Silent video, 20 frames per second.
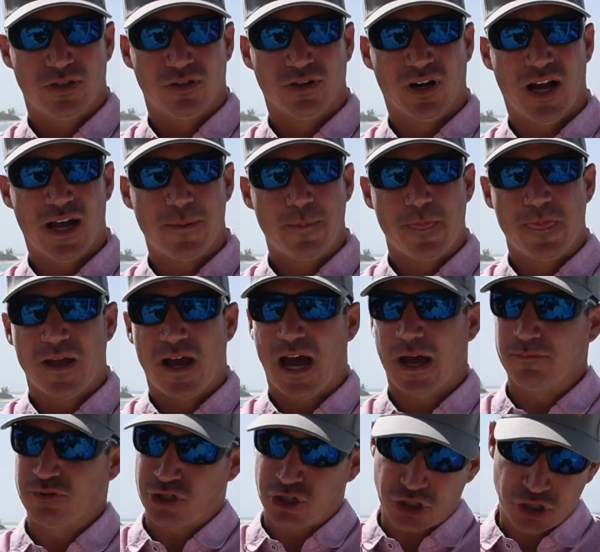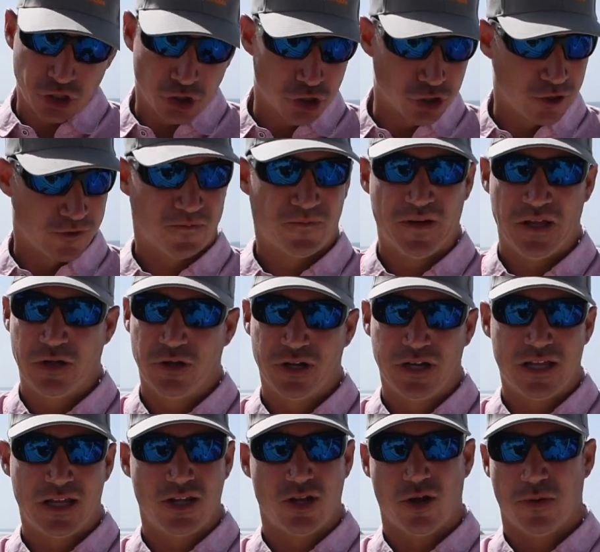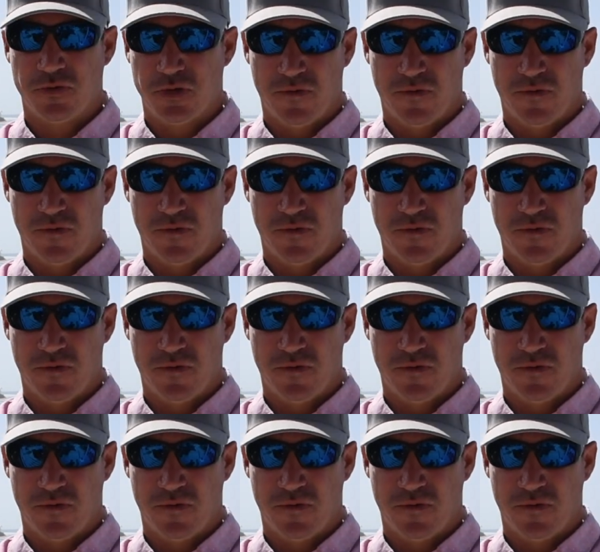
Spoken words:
Right? I'm sure you're feeling it.